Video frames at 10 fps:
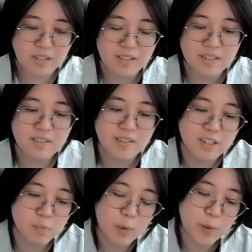This
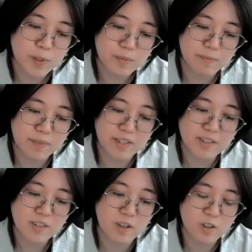next poem
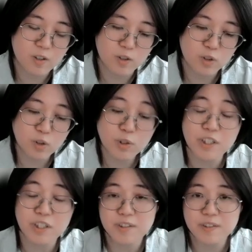is called
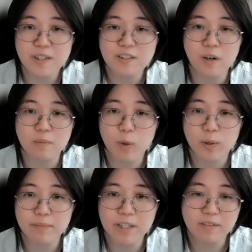Trujillo as
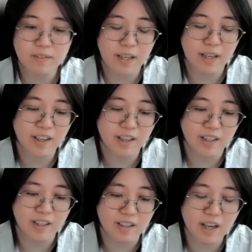Homecoming,
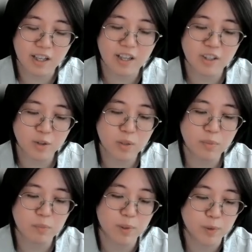and I grew up
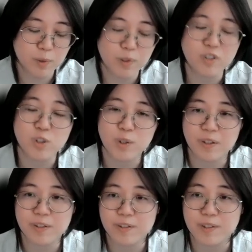in Peru, and
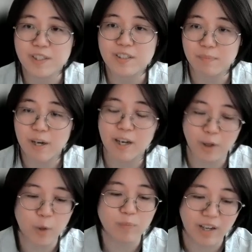Trujillo is my
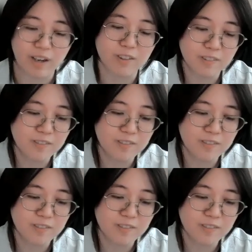hometown.